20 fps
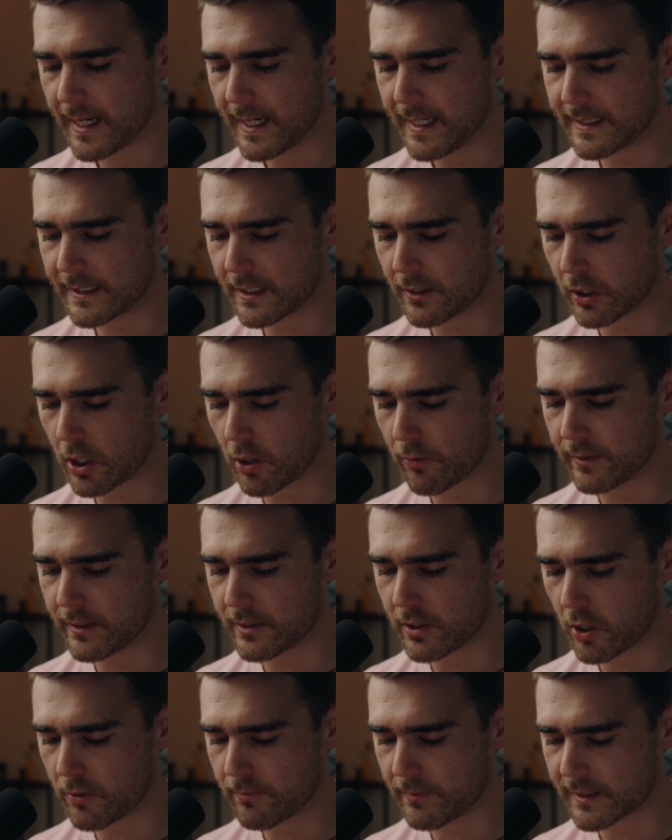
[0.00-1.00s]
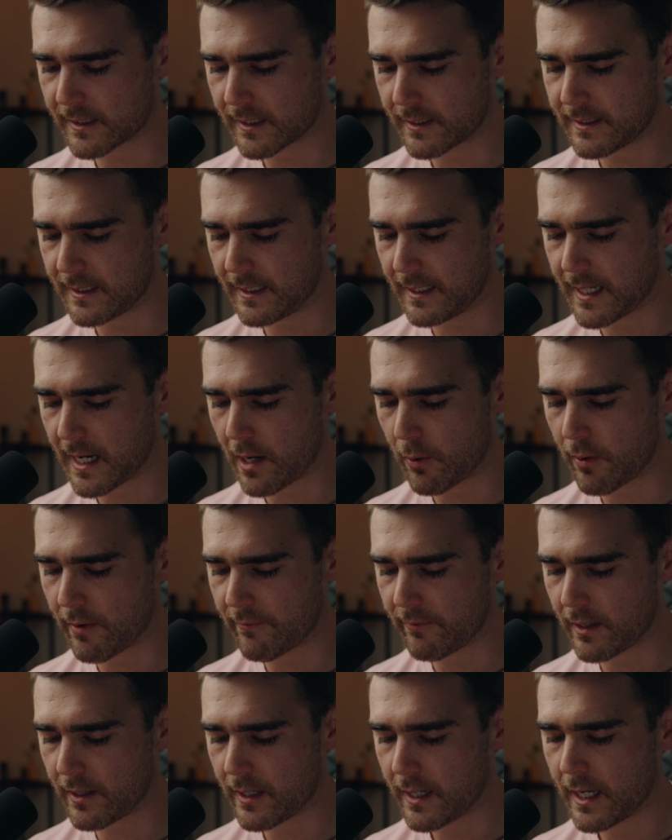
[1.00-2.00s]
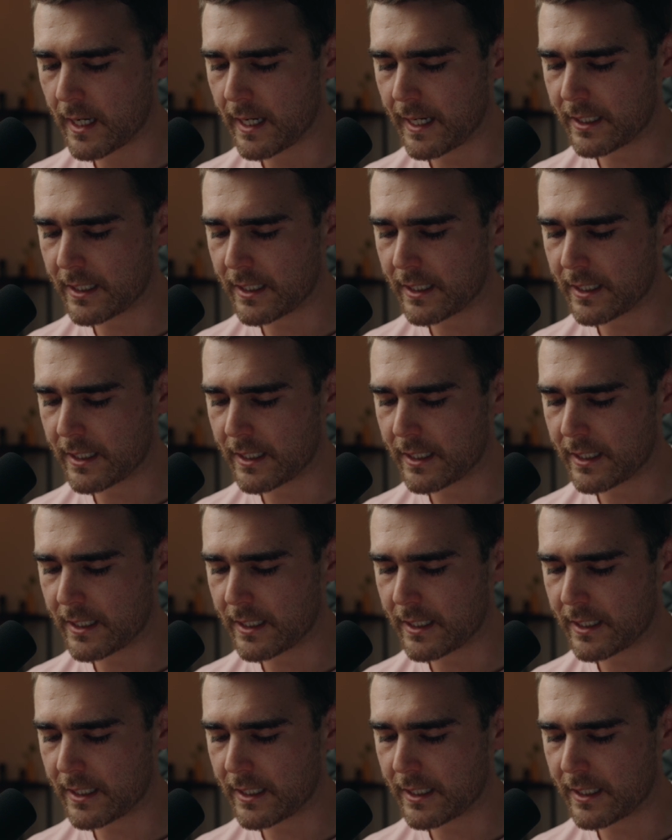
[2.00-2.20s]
He's going to go with his own musketeer. However,